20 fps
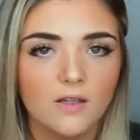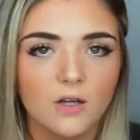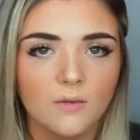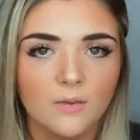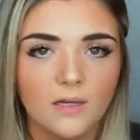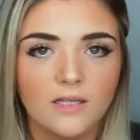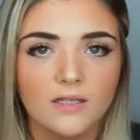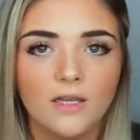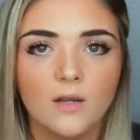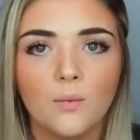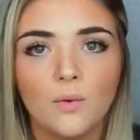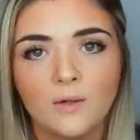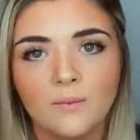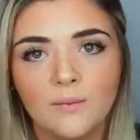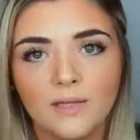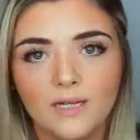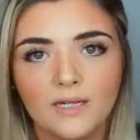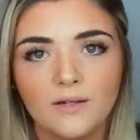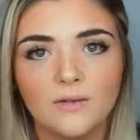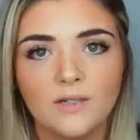a long break like
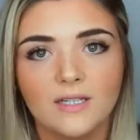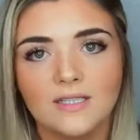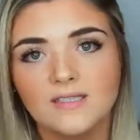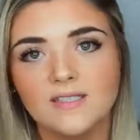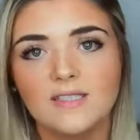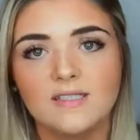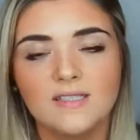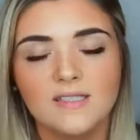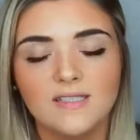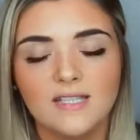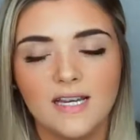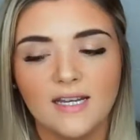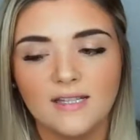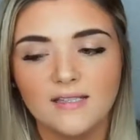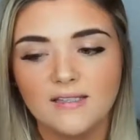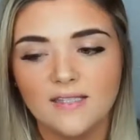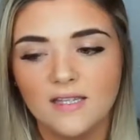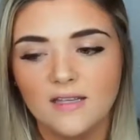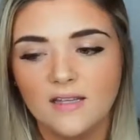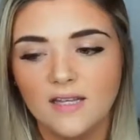one minute or like 60
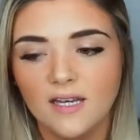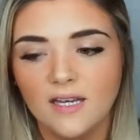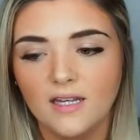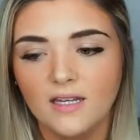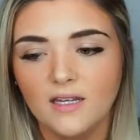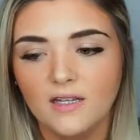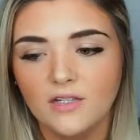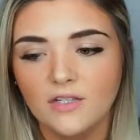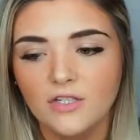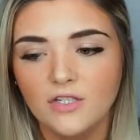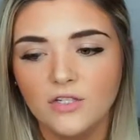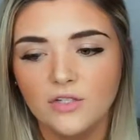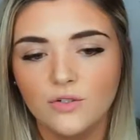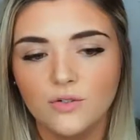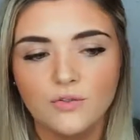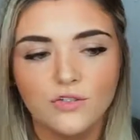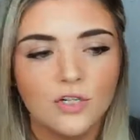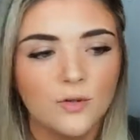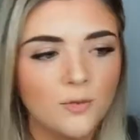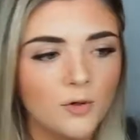seconds and then
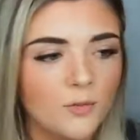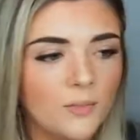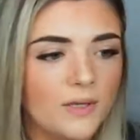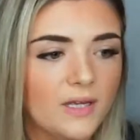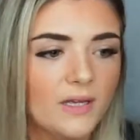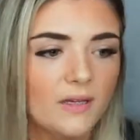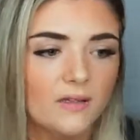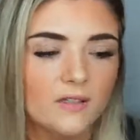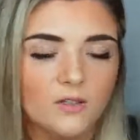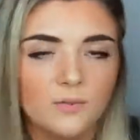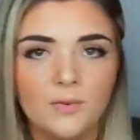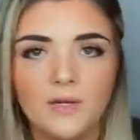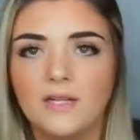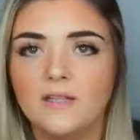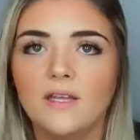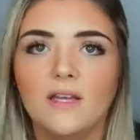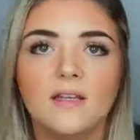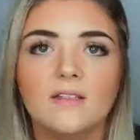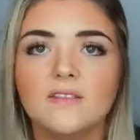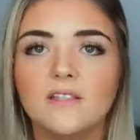do jump roping little
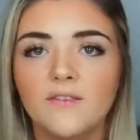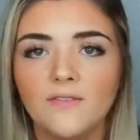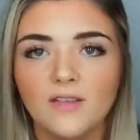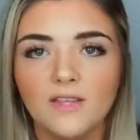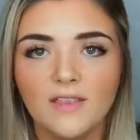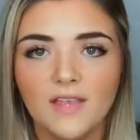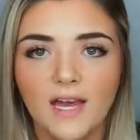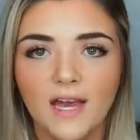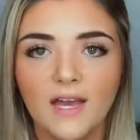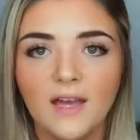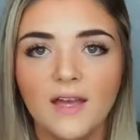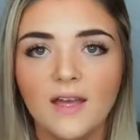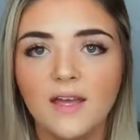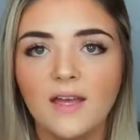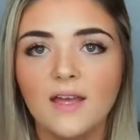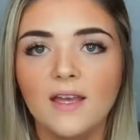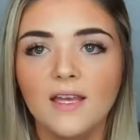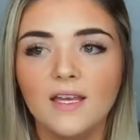break like stuff like that